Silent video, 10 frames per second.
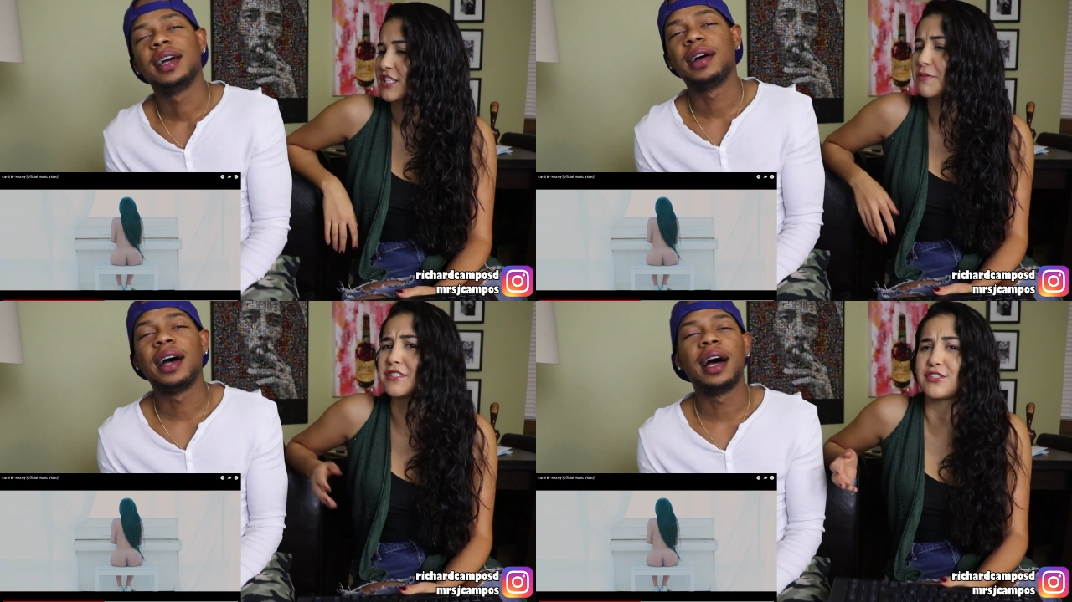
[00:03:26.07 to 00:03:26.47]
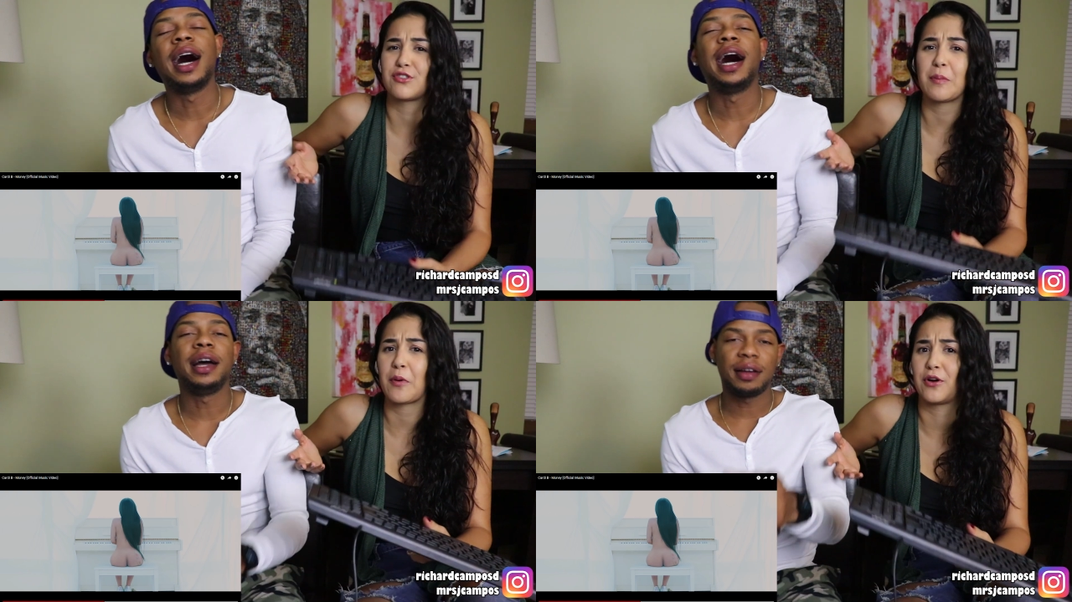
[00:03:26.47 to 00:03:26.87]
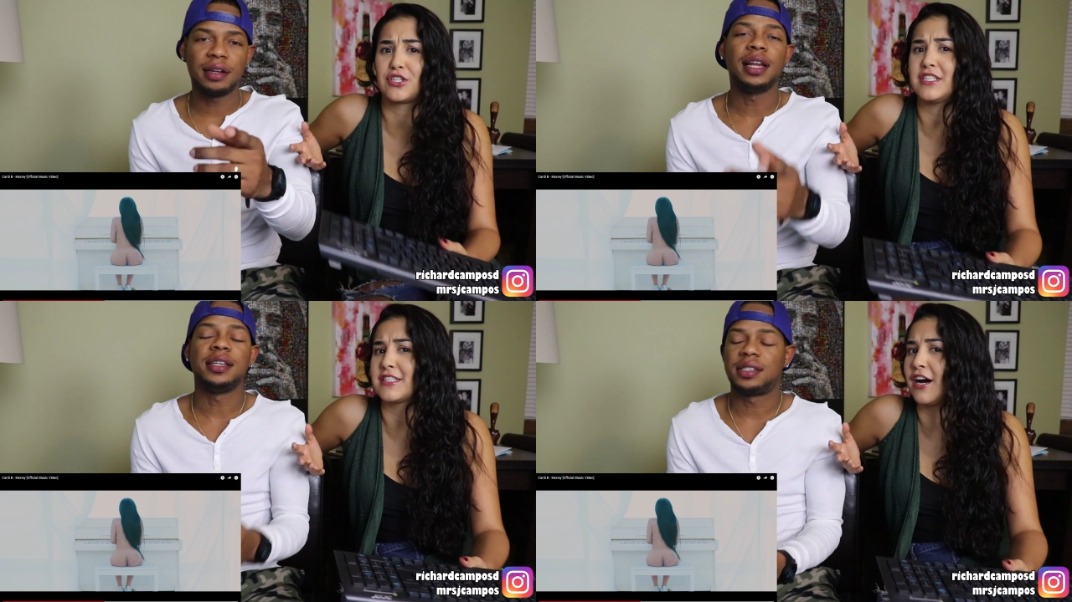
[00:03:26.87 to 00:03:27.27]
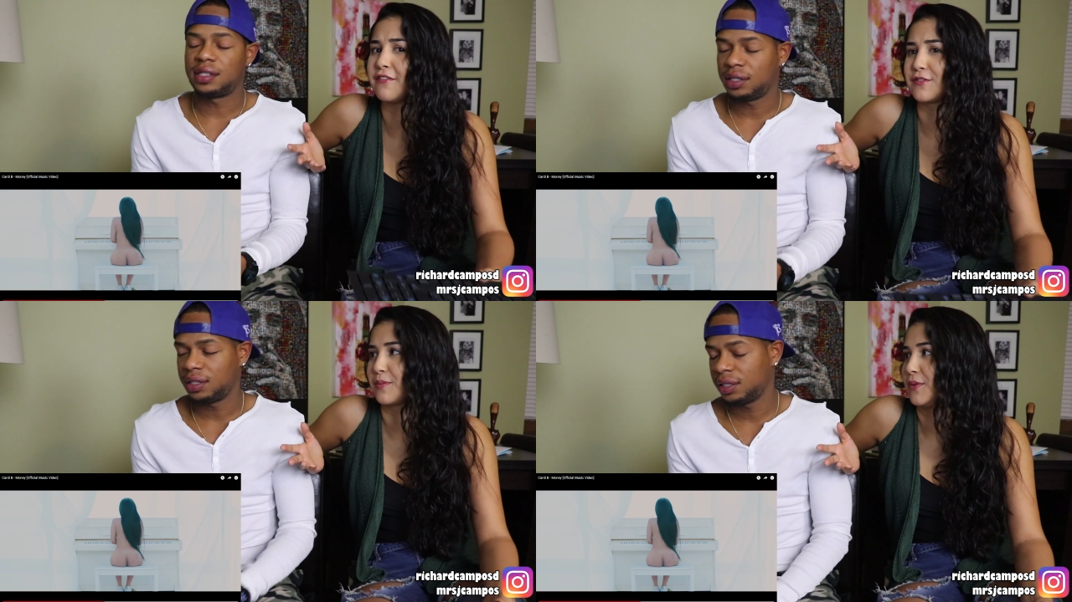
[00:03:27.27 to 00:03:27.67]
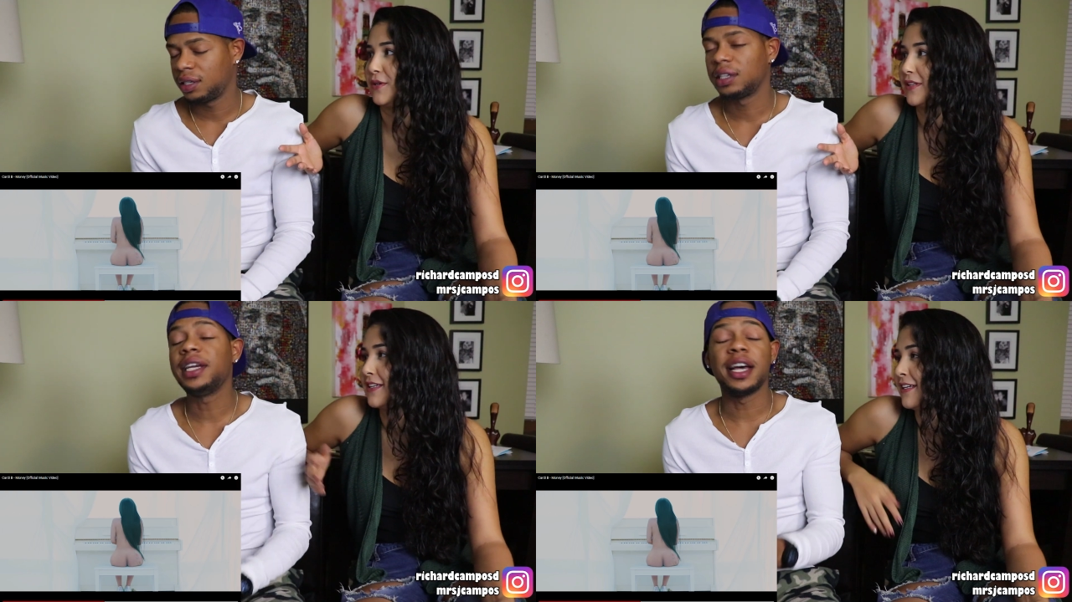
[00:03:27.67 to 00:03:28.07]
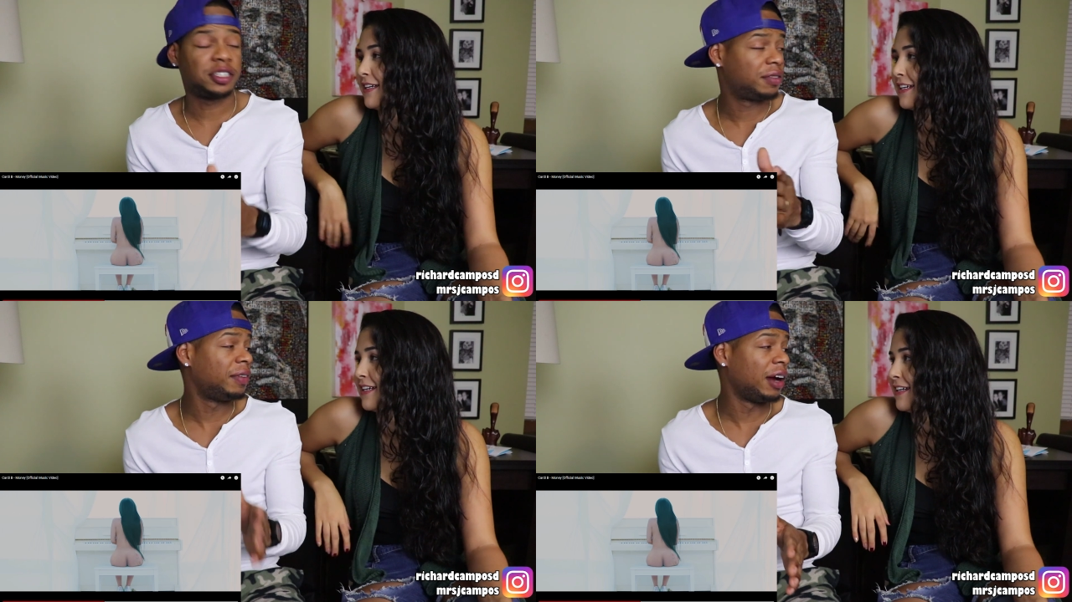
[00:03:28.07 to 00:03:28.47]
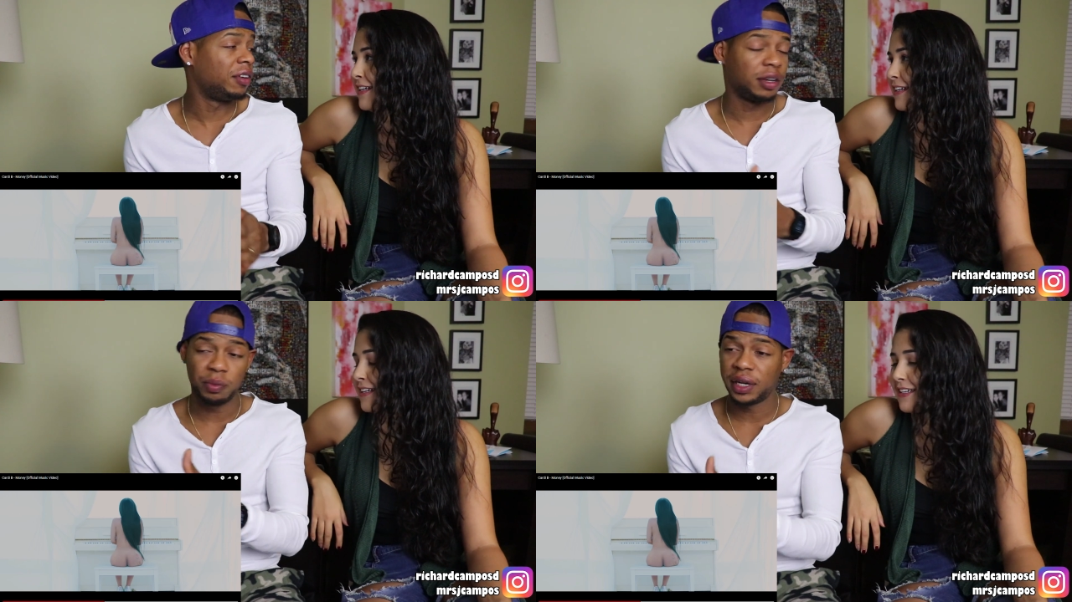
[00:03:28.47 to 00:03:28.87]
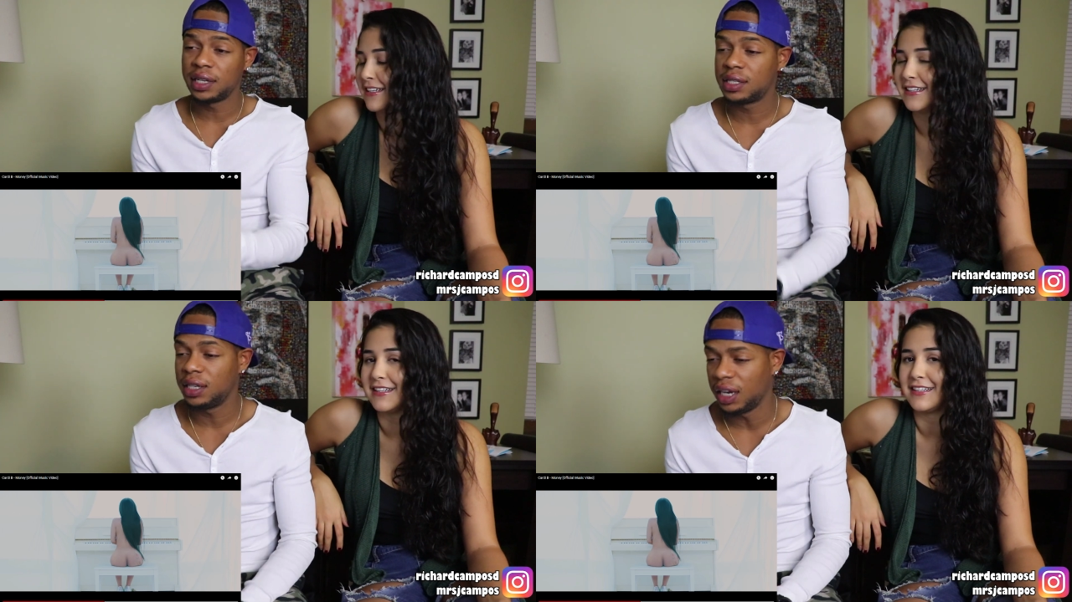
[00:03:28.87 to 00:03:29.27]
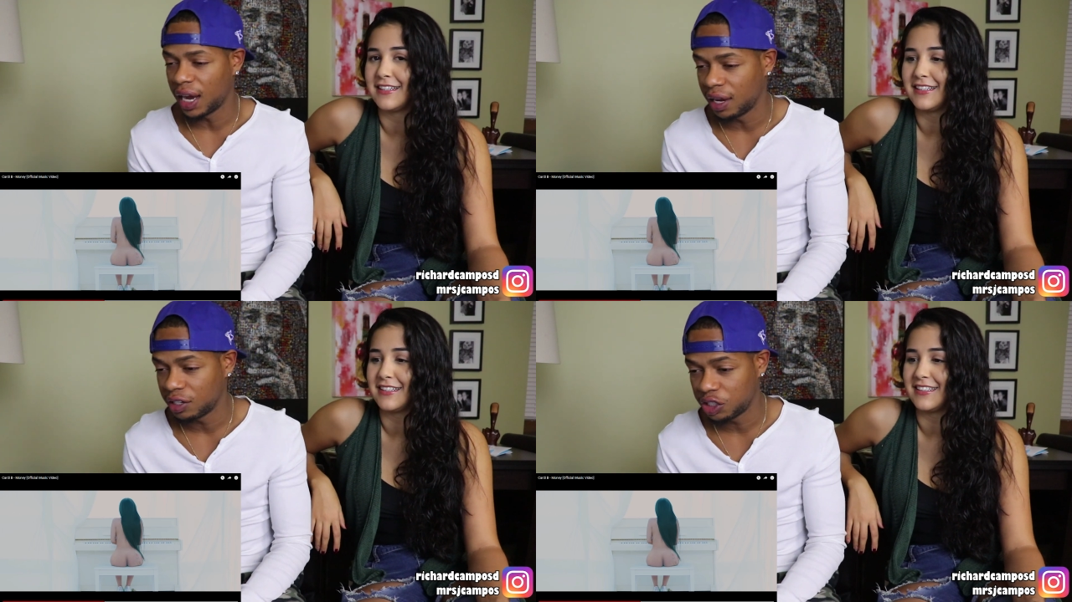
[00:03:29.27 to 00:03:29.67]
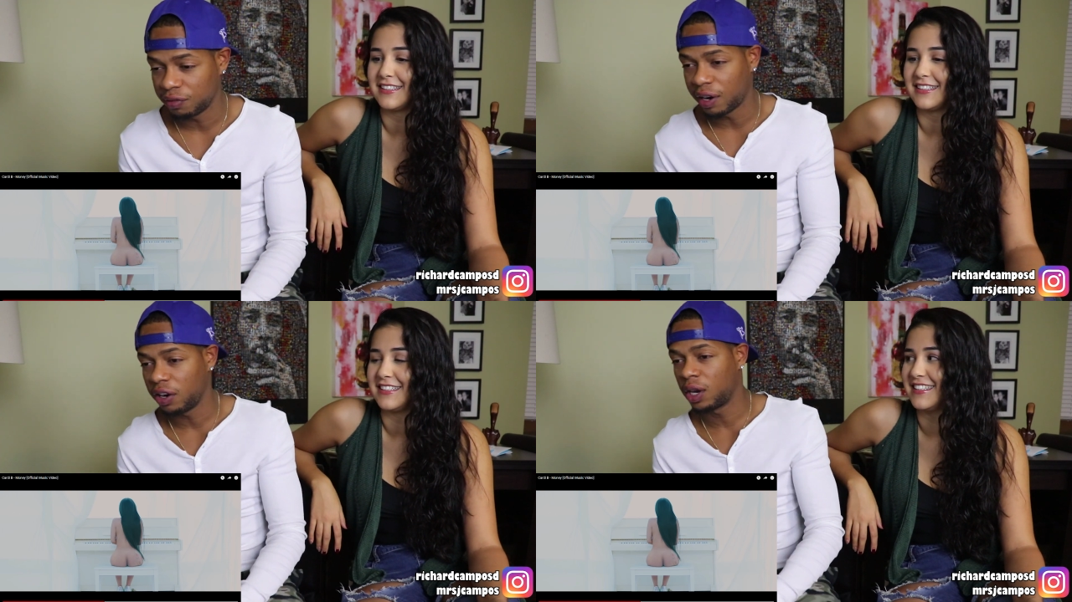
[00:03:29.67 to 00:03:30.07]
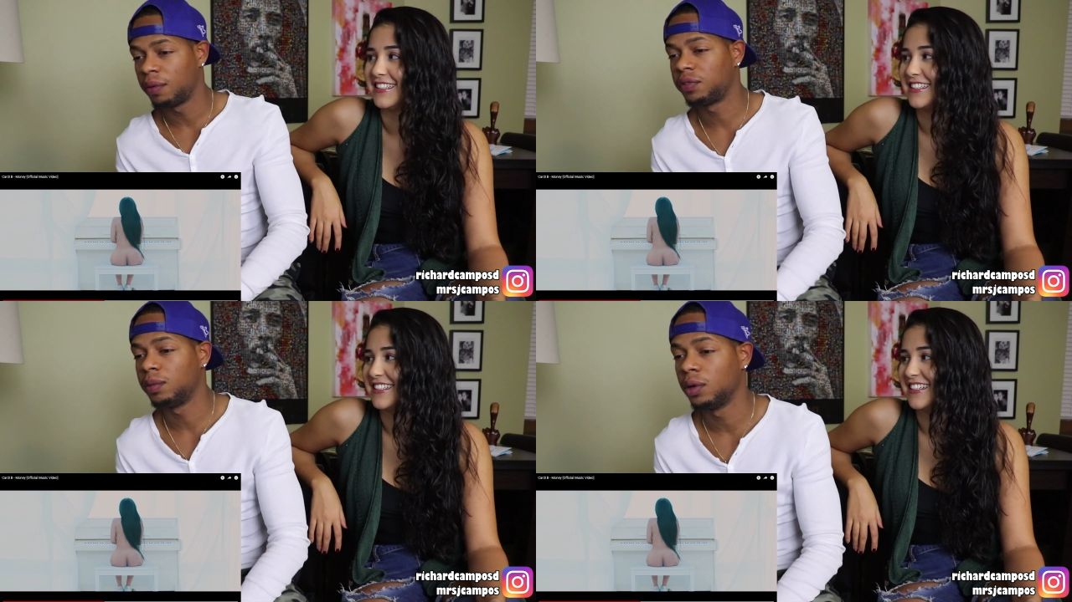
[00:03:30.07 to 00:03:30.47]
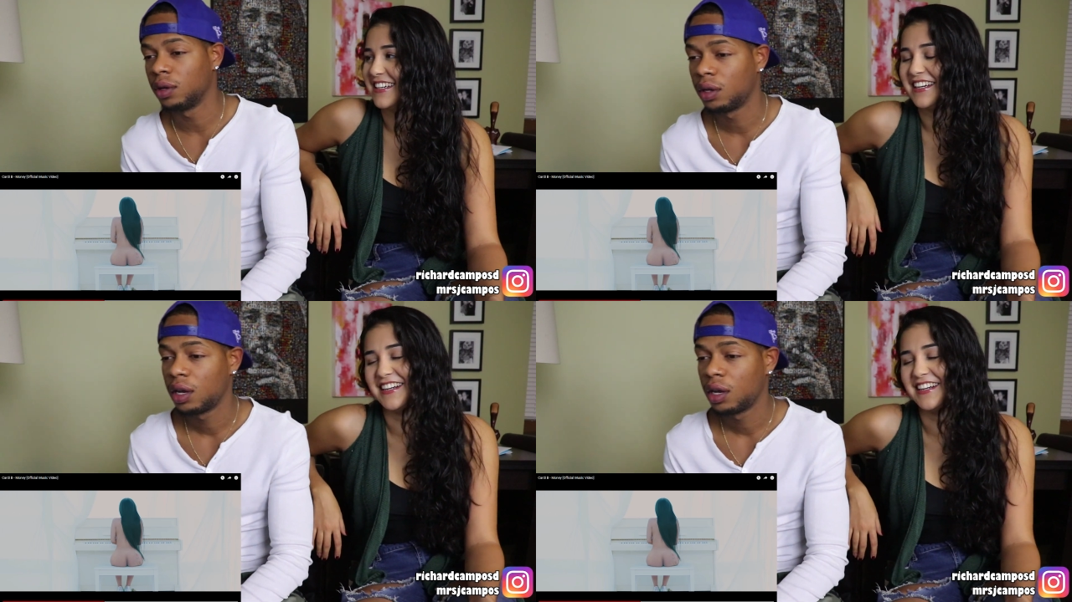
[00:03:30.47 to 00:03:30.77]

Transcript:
Speaker 1: She was a stripper. I, She's comfortable.
Speaker 2: Yes, very. We can see that. She's very comfortable.